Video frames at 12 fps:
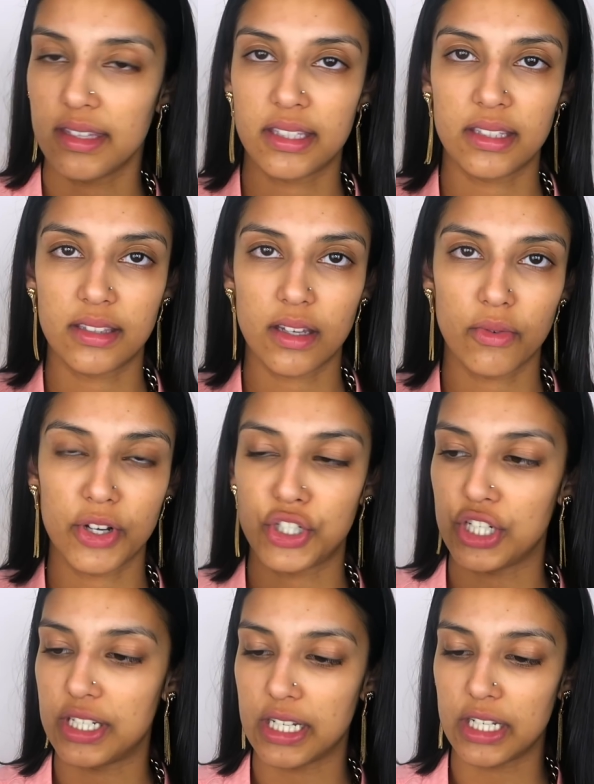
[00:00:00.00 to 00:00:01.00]
This is the
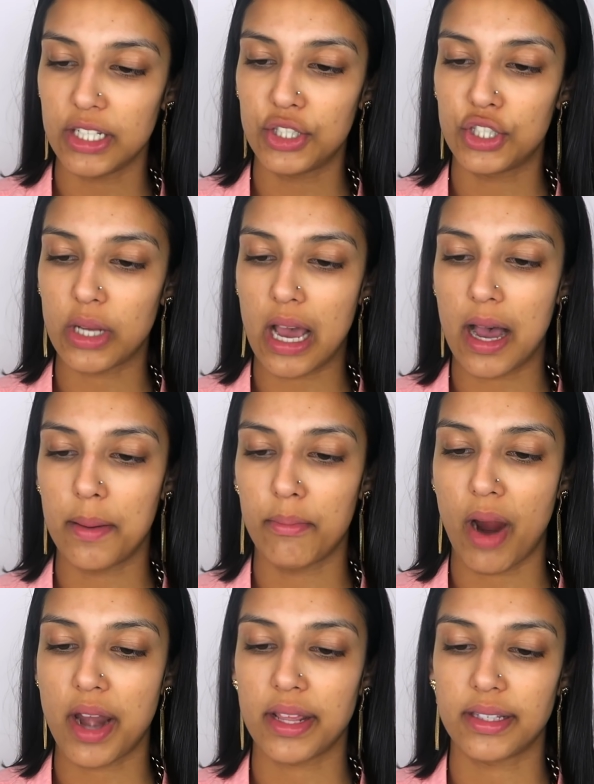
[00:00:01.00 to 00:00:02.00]
Origi
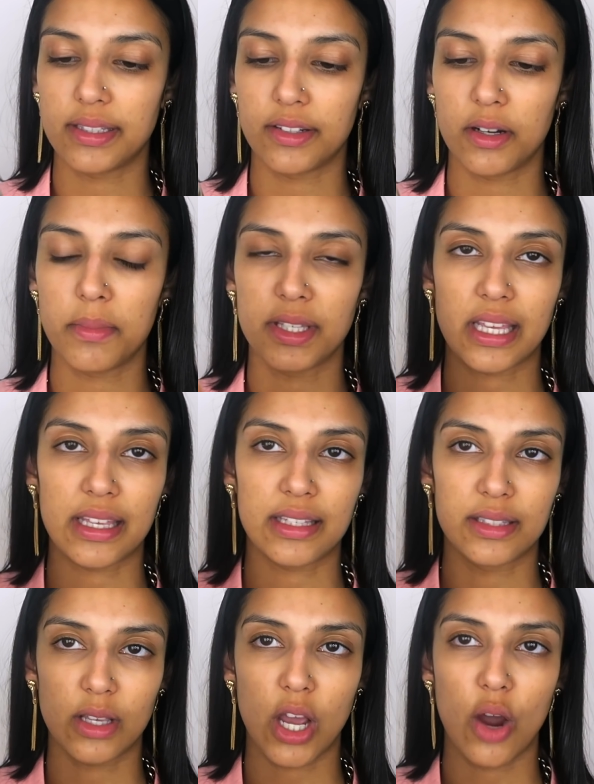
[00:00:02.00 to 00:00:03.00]
Brightening Serum. This
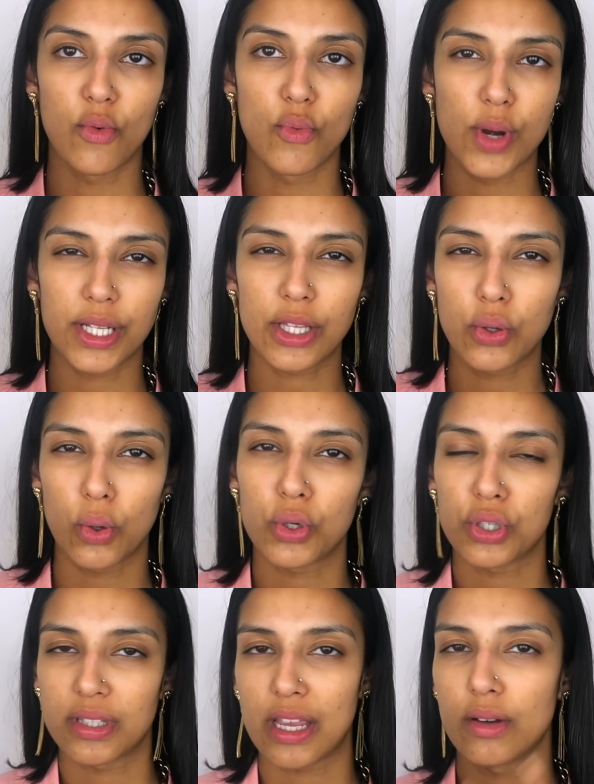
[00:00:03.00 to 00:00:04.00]
has a really
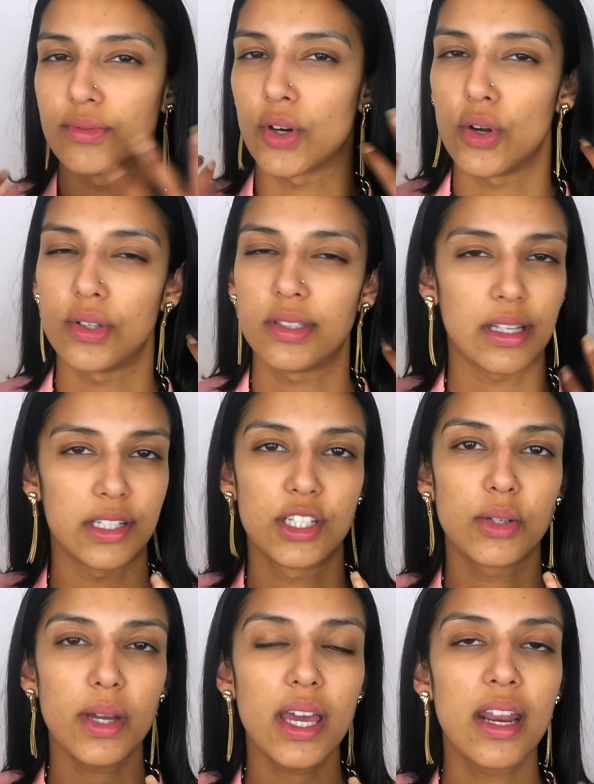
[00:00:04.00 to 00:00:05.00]
gorgeous like rose scent
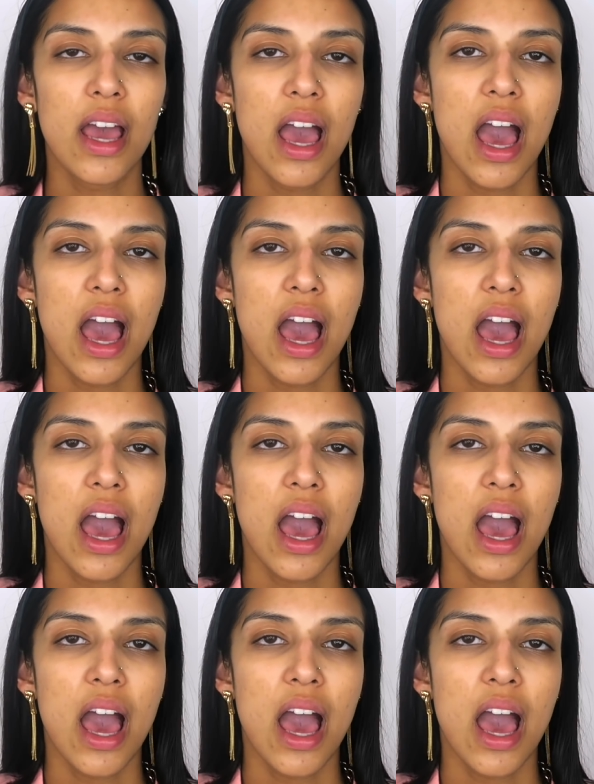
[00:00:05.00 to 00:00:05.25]
to it.